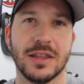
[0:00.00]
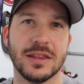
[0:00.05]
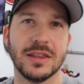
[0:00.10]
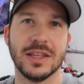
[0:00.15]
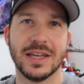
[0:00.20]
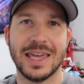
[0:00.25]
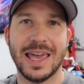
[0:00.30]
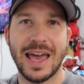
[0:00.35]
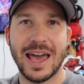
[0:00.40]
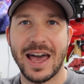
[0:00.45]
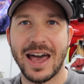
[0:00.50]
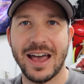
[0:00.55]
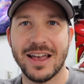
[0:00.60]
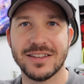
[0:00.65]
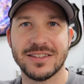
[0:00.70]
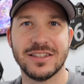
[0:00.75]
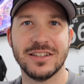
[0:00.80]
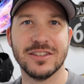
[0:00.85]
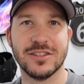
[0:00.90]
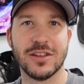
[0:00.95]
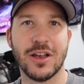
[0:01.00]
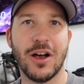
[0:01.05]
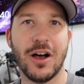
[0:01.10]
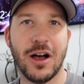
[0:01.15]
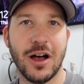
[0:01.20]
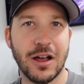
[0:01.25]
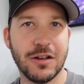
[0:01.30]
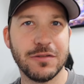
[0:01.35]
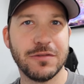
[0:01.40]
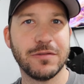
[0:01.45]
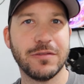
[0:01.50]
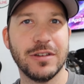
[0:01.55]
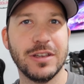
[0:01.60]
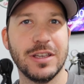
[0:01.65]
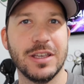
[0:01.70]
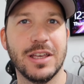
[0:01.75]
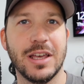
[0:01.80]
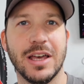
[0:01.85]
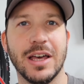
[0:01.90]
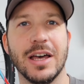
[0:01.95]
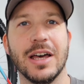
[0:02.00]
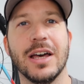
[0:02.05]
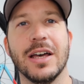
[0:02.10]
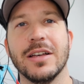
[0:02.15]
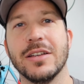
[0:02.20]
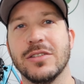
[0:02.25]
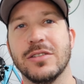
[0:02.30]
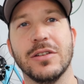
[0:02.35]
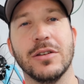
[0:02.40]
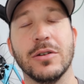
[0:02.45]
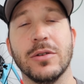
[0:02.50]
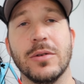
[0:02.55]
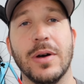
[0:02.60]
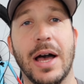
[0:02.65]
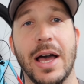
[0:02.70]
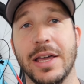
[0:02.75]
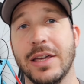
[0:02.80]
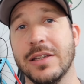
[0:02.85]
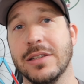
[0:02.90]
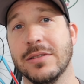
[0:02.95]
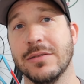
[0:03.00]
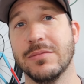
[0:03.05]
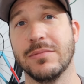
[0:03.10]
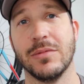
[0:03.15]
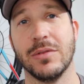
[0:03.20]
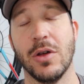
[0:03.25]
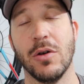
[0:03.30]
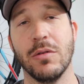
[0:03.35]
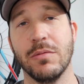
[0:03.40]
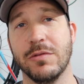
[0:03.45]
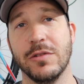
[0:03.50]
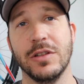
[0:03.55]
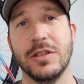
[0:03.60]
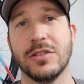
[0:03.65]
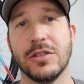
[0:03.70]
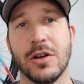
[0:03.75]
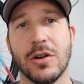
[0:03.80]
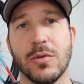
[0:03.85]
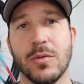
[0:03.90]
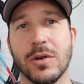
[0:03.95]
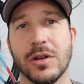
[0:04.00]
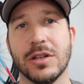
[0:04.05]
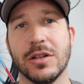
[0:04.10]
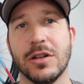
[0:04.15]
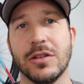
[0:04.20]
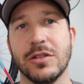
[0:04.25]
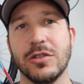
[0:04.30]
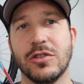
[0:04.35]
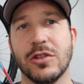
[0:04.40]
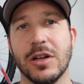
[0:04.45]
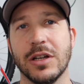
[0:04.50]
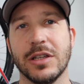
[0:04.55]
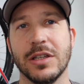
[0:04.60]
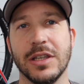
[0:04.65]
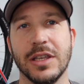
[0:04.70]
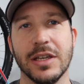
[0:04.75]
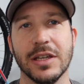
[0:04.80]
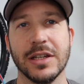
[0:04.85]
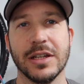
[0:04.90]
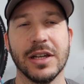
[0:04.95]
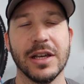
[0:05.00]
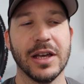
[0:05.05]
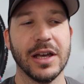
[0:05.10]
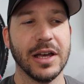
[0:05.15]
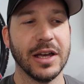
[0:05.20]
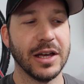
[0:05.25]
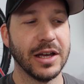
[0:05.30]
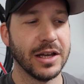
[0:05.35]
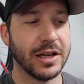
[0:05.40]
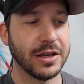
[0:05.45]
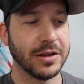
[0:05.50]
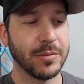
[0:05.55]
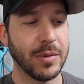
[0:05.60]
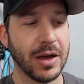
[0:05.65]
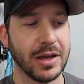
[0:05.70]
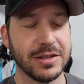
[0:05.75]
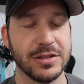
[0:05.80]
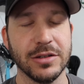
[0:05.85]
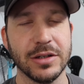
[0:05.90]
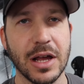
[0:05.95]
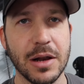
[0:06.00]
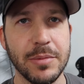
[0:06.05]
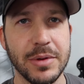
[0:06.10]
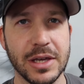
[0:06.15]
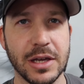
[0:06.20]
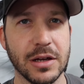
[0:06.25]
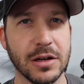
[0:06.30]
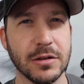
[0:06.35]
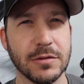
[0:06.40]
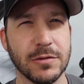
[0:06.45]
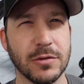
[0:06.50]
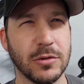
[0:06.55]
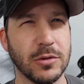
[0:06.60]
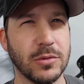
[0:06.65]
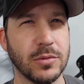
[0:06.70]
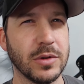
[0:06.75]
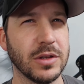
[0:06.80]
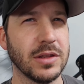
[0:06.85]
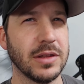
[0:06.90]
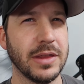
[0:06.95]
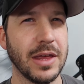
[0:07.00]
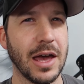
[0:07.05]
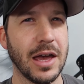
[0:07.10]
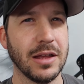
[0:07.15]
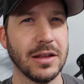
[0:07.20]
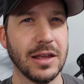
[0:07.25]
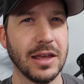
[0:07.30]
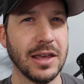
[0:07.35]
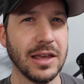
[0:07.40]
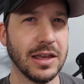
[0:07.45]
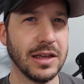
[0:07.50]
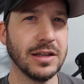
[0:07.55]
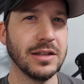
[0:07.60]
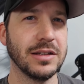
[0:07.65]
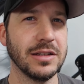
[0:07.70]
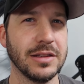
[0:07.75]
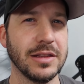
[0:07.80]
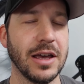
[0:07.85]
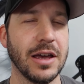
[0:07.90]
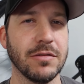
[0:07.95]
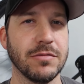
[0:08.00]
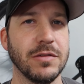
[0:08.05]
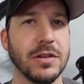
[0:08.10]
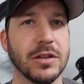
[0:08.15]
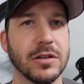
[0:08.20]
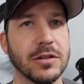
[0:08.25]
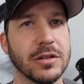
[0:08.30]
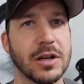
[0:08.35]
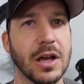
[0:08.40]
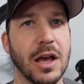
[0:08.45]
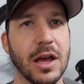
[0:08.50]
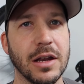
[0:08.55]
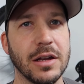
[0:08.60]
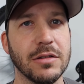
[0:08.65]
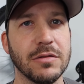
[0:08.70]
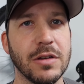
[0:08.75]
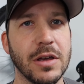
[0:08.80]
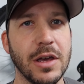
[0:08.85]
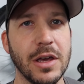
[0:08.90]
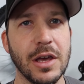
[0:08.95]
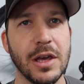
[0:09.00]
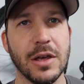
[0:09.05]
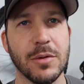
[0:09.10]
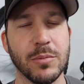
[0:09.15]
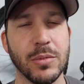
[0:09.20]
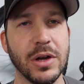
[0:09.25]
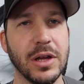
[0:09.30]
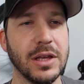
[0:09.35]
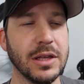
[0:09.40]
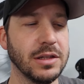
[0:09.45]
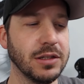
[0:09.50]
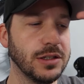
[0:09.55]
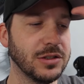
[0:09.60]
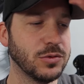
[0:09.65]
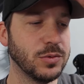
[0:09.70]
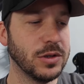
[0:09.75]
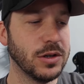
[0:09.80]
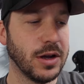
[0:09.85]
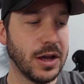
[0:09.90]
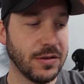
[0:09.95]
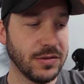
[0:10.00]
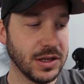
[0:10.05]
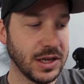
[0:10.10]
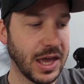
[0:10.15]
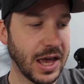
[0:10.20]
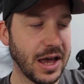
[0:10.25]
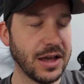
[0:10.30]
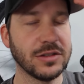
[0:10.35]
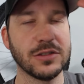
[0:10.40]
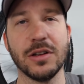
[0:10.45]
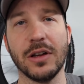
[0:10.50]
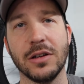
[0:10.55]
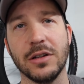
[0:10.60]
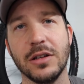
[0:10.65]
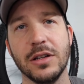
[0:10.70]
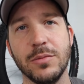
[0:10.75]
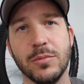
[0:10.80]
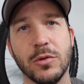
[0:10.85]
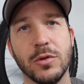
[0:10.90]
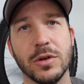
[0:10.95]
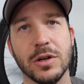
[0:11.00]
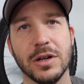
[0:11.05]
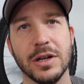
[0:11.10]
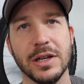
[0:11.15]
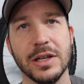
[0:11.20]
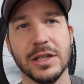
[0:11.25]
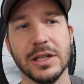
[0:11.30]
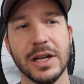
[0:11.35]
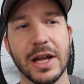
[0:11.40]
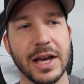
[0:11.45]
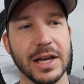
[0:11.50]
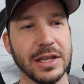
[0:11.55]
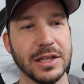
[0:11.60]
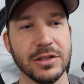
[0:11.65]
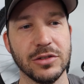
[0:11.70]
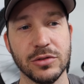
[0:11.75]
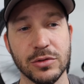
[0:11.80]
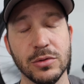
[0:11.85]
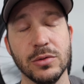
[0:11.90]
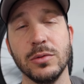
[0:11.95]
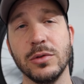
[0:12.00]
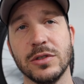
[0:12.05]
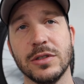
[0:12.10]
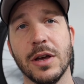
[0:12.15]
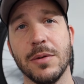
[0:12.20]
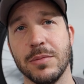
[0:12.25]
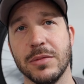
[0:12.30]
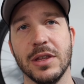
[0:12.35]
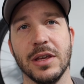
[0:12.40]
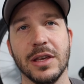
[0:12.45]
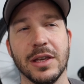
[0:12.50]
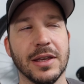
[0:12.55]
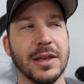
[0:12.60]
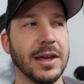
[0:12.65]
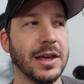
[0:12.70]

the cast is off, so I can hopefully start working on the truck again. I still got to be careful with that hand and that finger kind of, but at least we don't have the cast on anymore and I can do something.